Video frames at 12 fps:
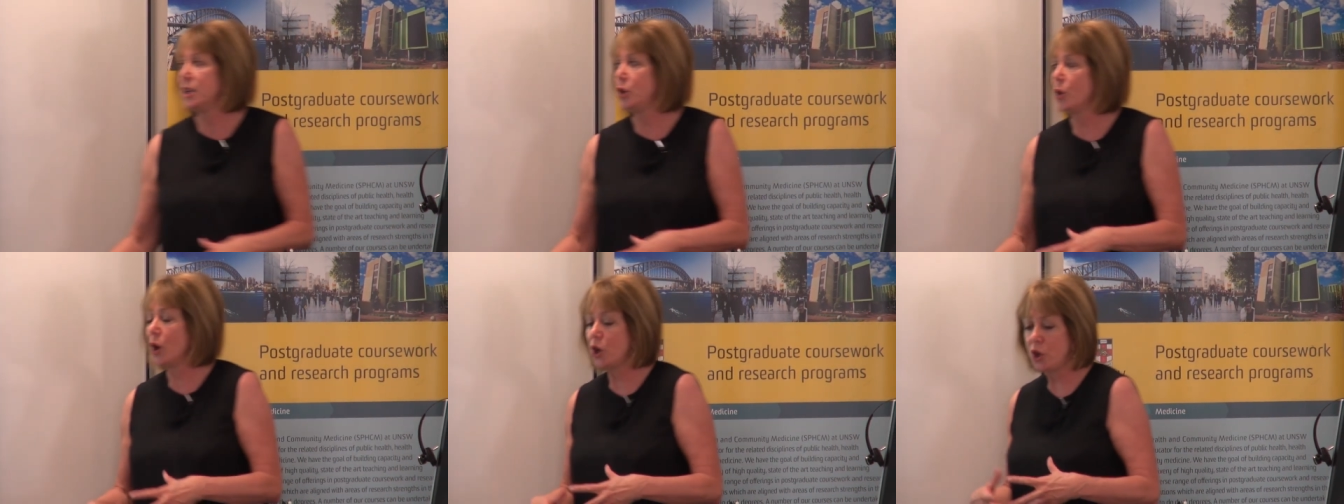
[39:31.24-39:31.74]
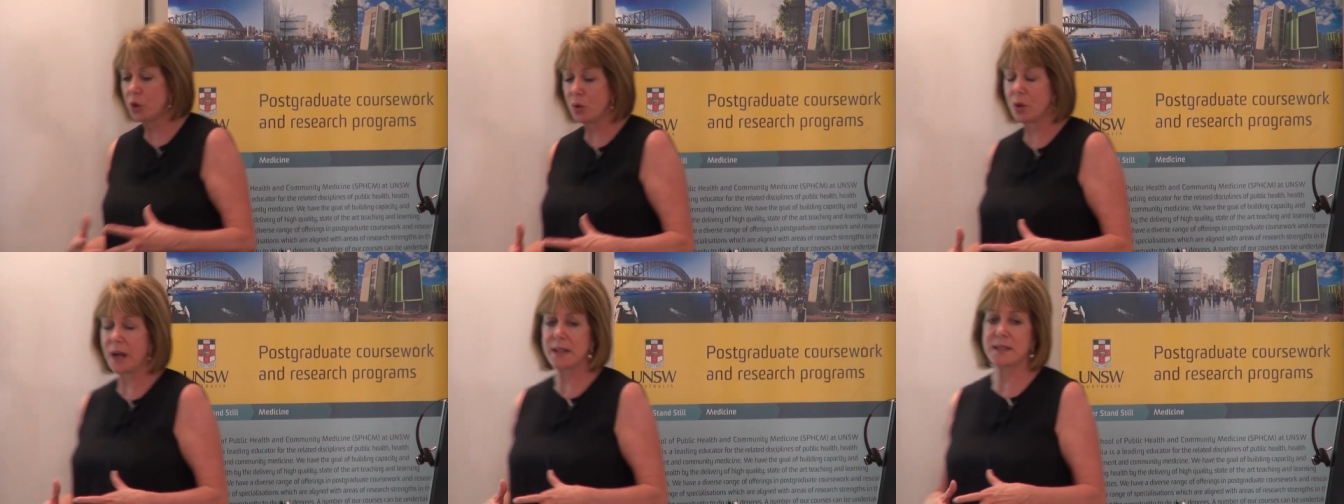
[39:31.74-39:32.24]
you,
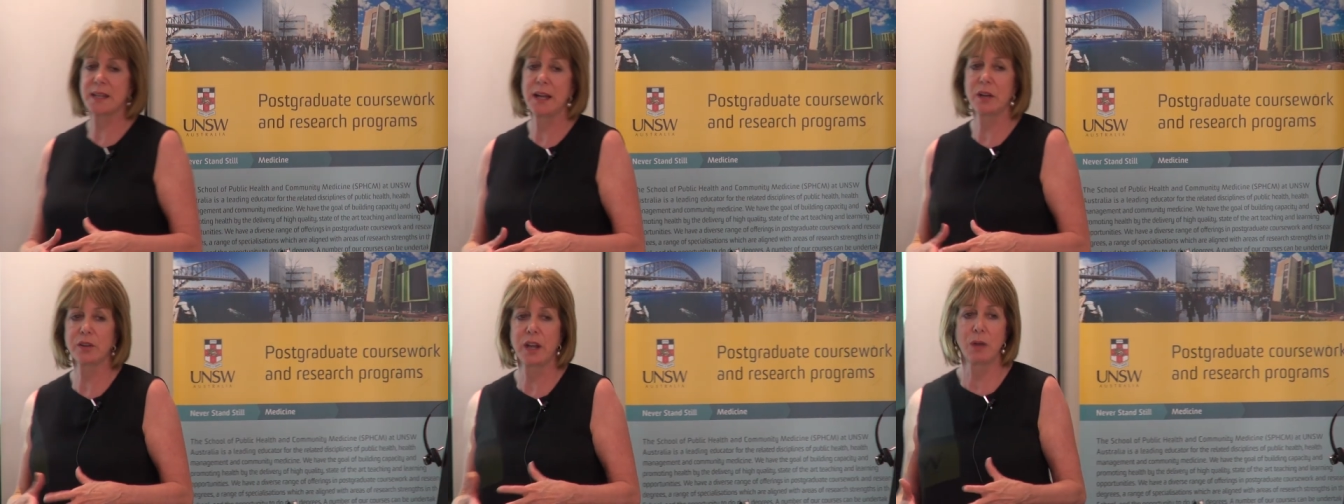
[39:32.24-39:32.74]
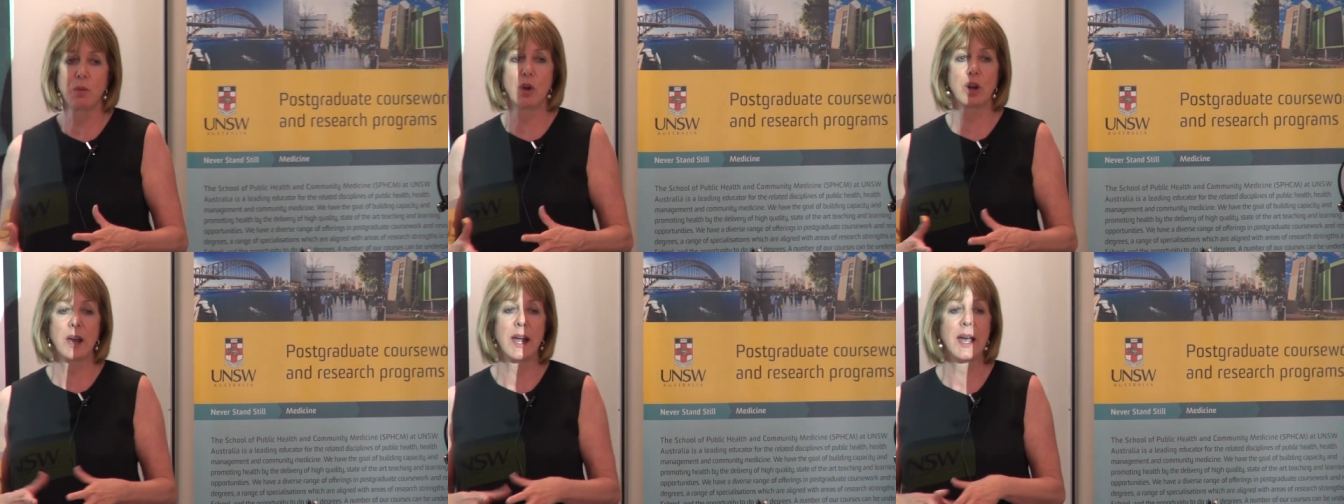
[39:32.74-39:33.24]
you as the healthcare
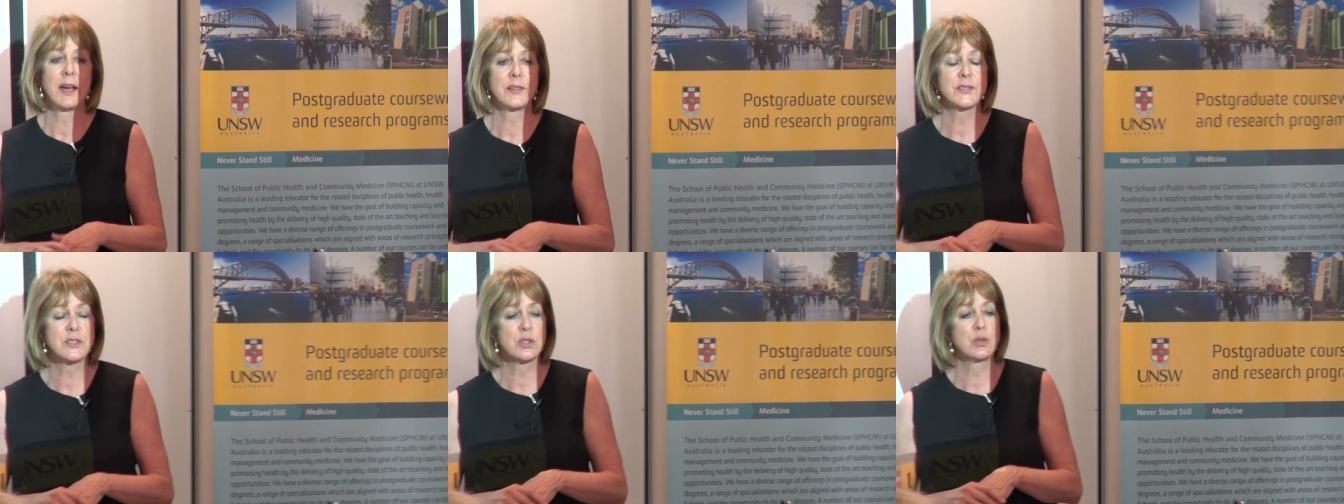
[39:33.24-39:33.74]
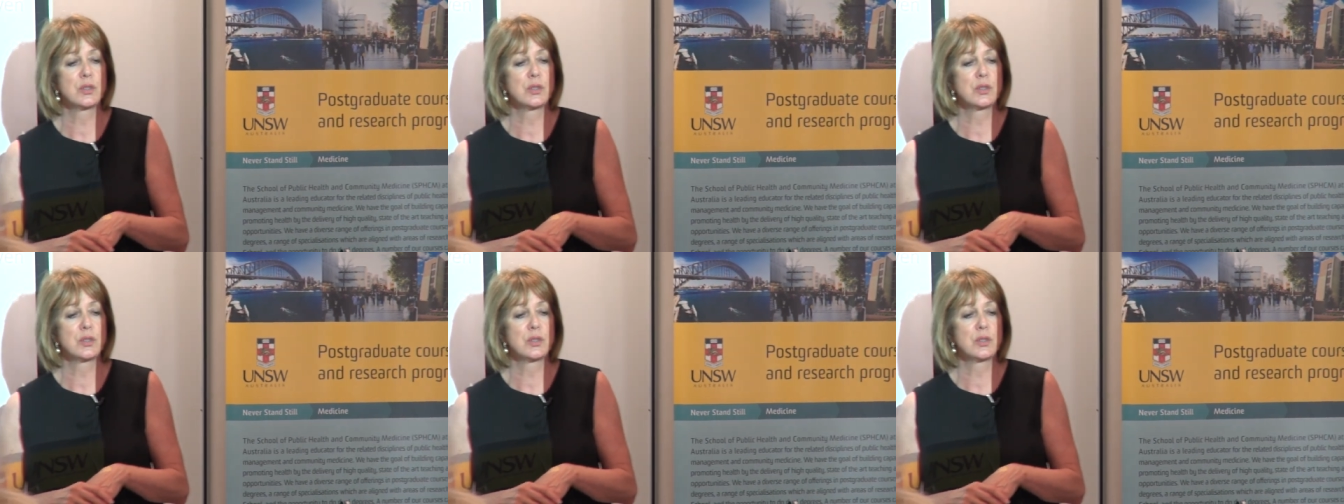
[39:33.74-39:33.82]
worker have to